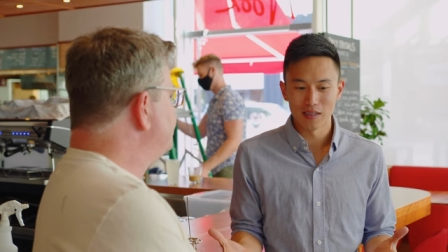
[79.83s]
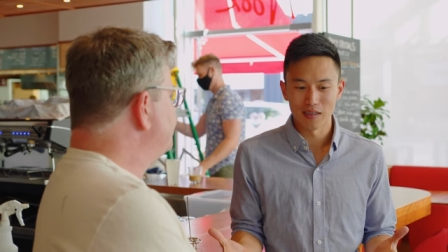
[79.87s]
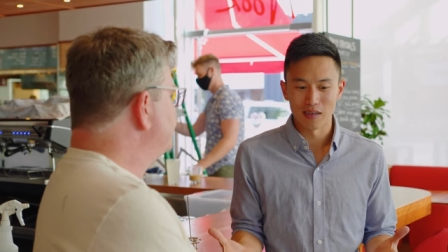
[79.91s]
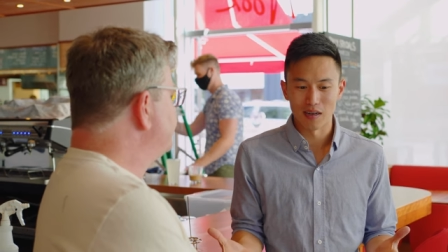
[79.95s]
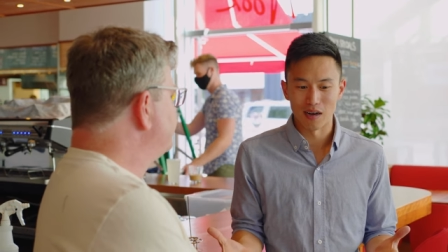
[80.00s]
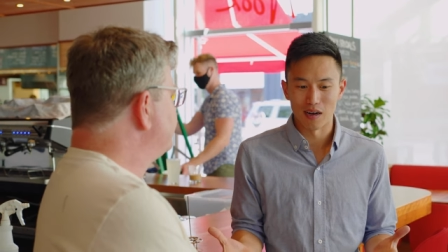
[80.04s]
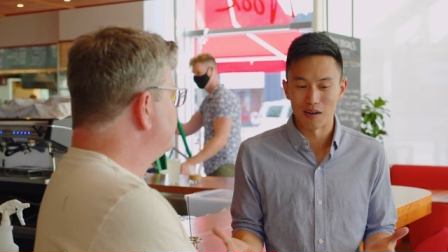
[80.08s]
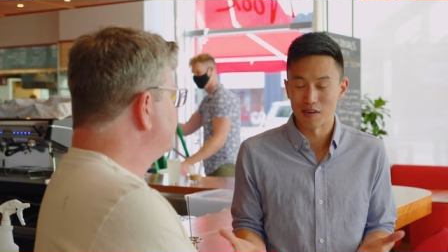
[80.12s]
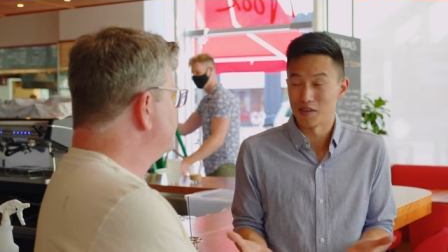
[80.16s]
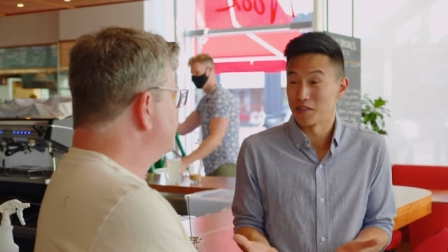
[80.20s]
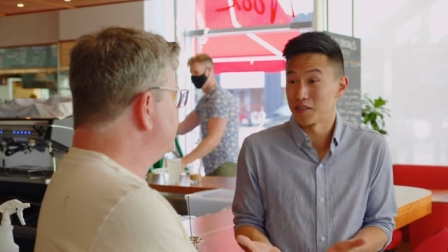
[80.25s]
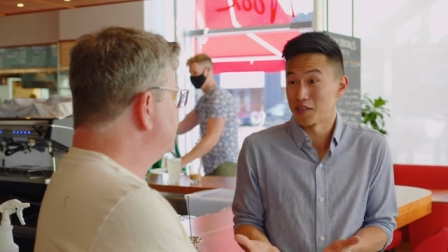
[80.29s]

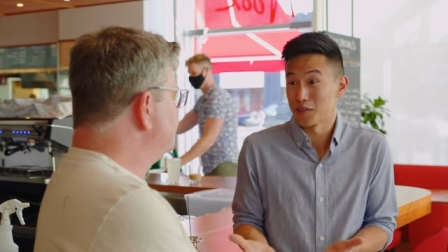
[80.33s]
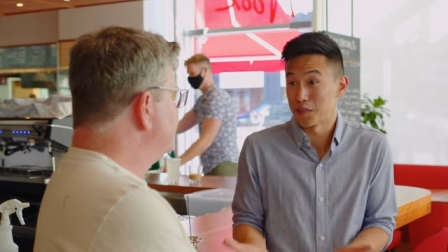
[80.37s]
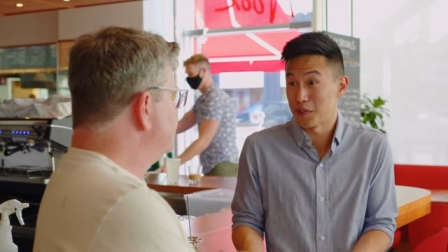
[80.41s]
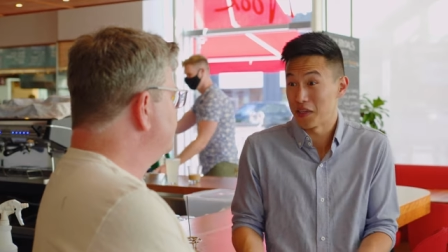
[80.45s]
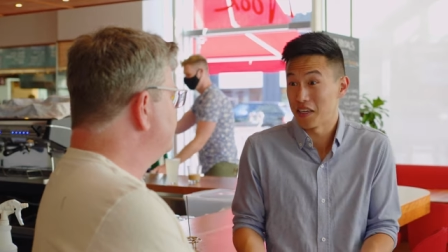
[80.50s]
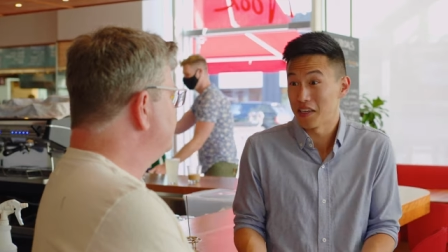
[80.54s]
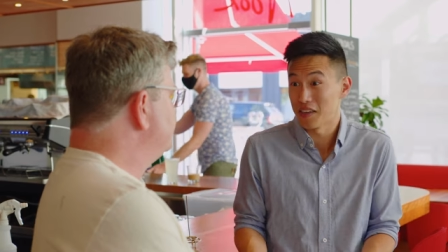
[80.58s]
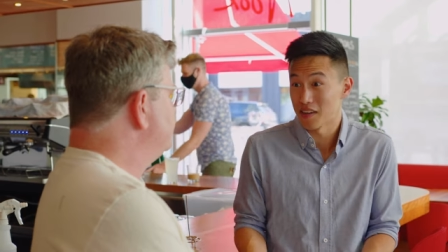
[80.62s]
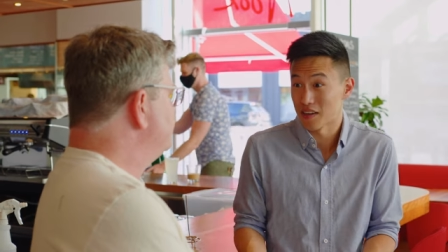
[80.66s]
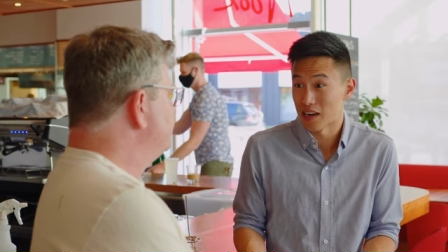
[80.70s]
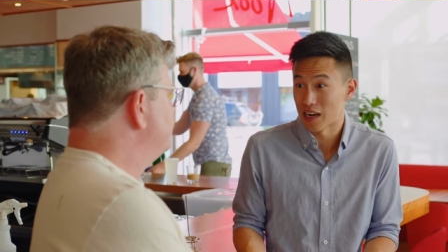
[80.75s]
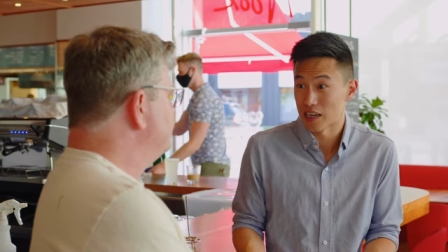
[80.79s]
honored to be
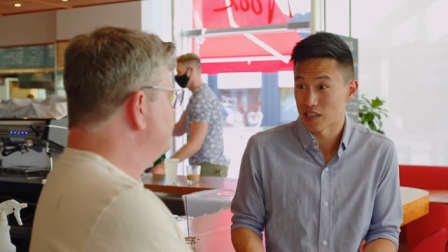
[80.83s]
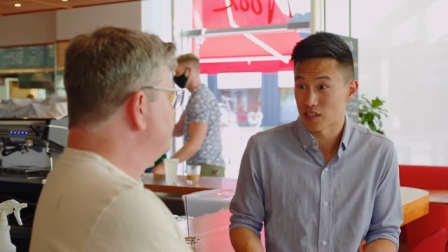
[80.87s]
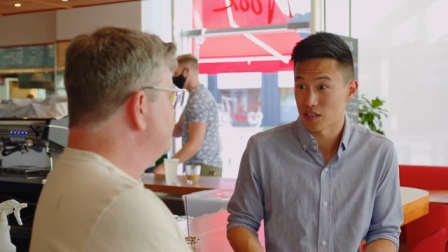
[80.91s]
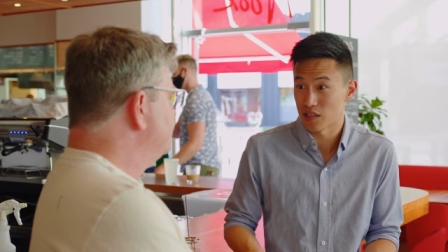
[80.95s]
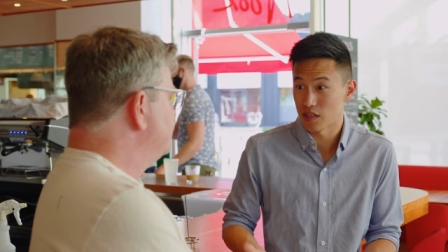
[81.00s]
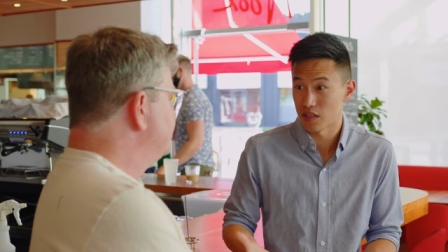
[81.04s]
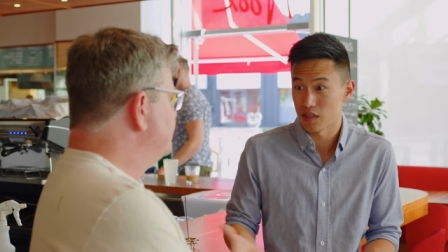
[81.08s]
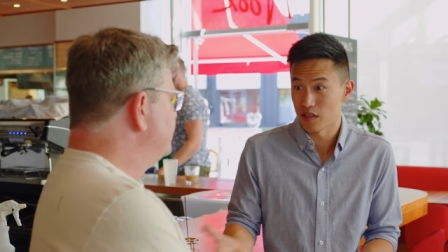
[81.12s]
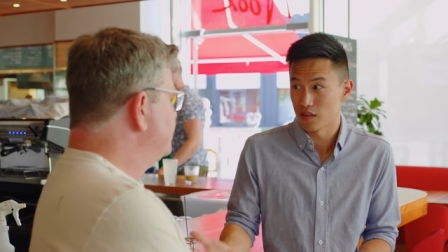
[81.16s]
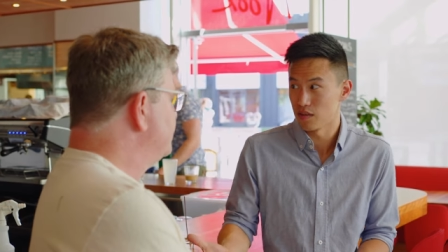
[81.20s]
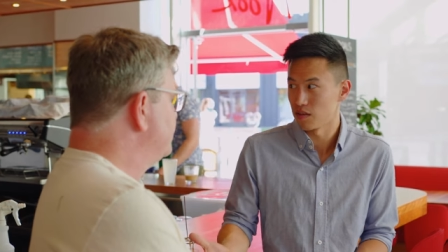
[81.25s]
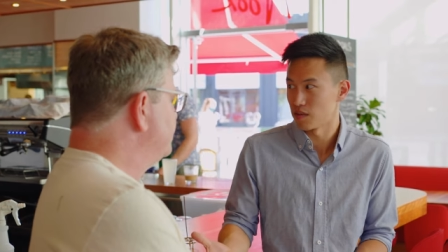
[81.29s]
here.
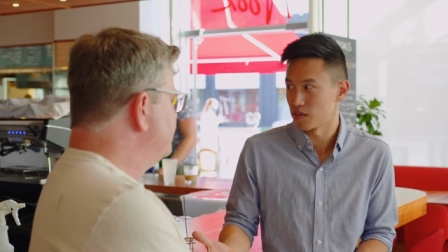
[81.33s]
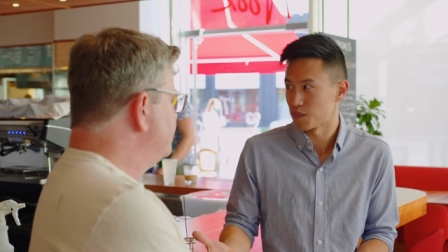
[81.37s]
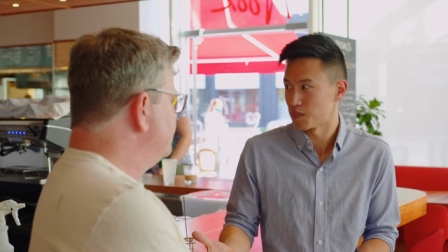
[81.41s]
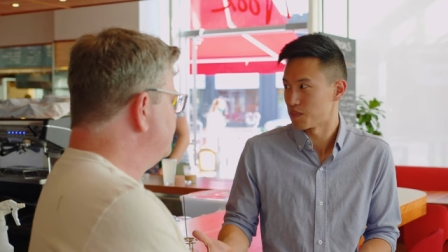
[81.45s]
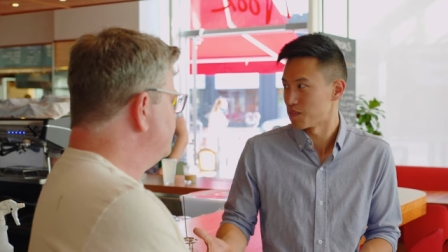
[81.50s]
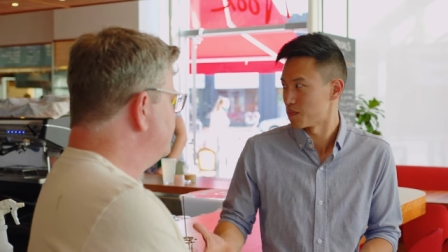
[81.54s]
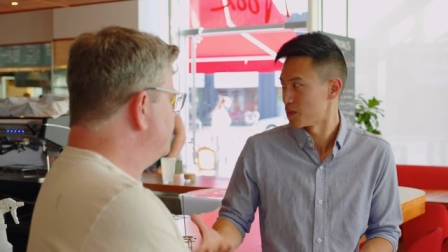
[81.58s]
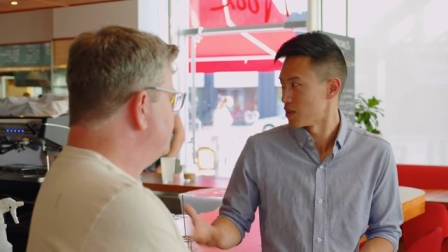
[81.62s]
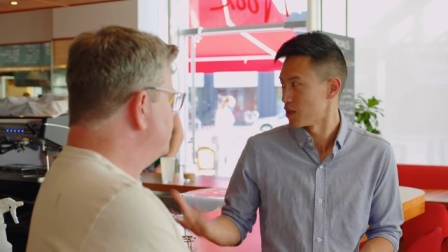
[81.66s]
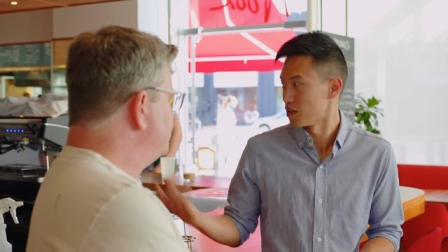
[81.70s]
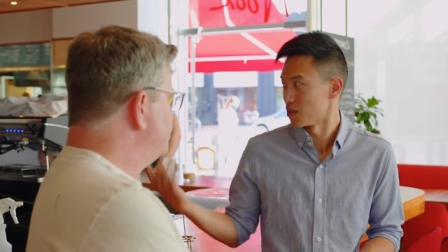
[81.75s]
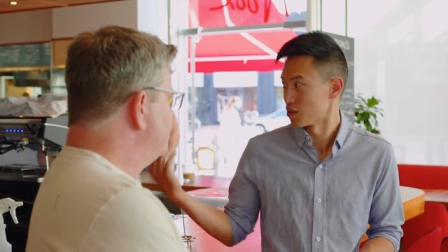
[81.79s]
Actually, you
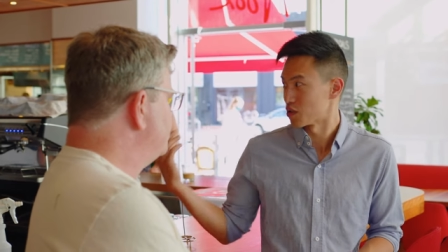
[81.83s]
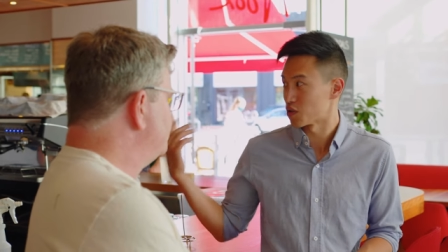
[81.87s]
you know,